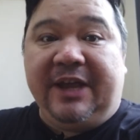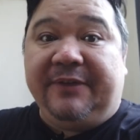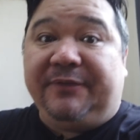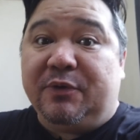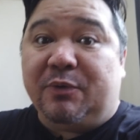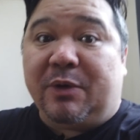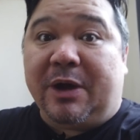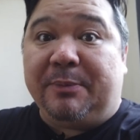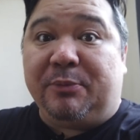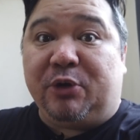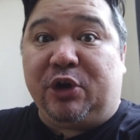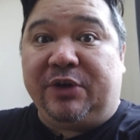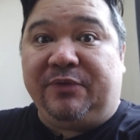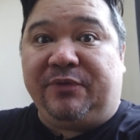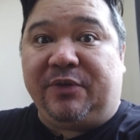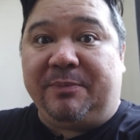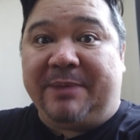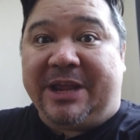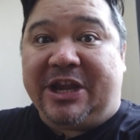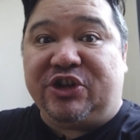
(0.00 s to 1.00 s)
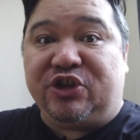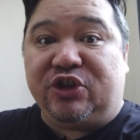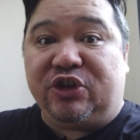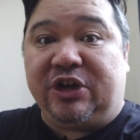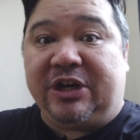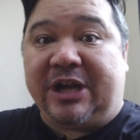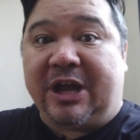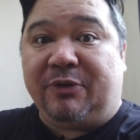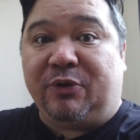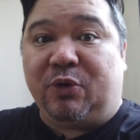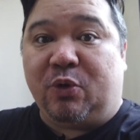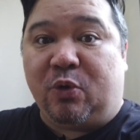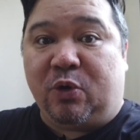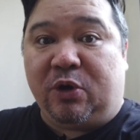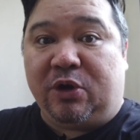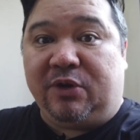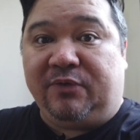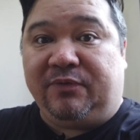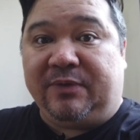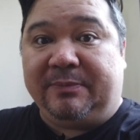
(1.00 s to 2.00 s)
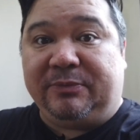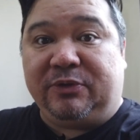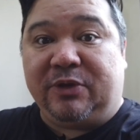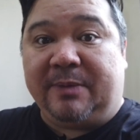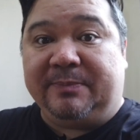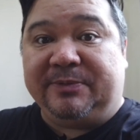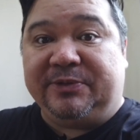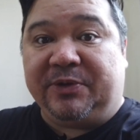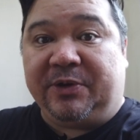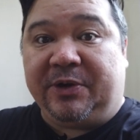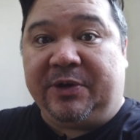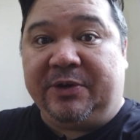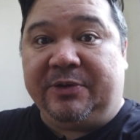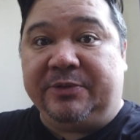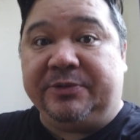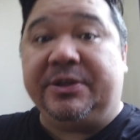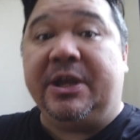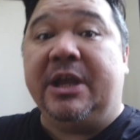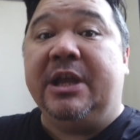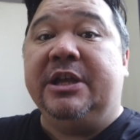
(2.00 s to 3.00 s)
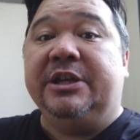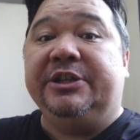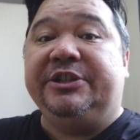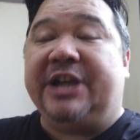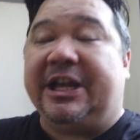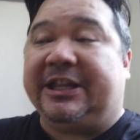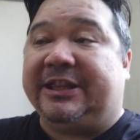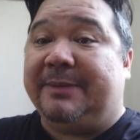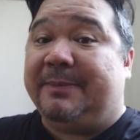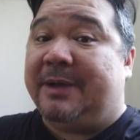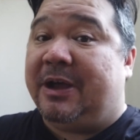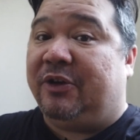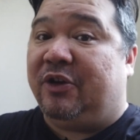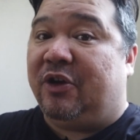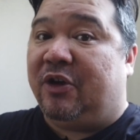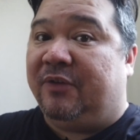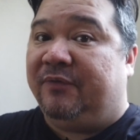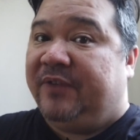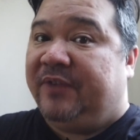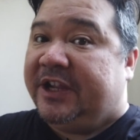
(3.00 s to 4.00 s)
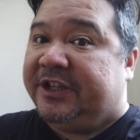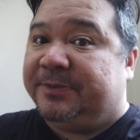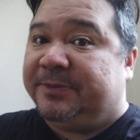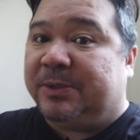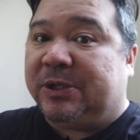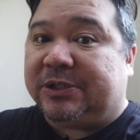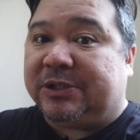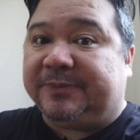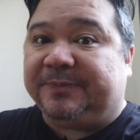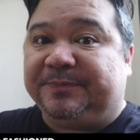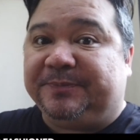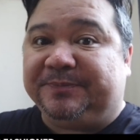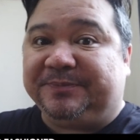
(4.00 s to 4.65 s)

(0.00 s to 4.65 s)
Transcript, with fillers: If you want more information on how to order from Tom Sawyer's, check them out on Facebook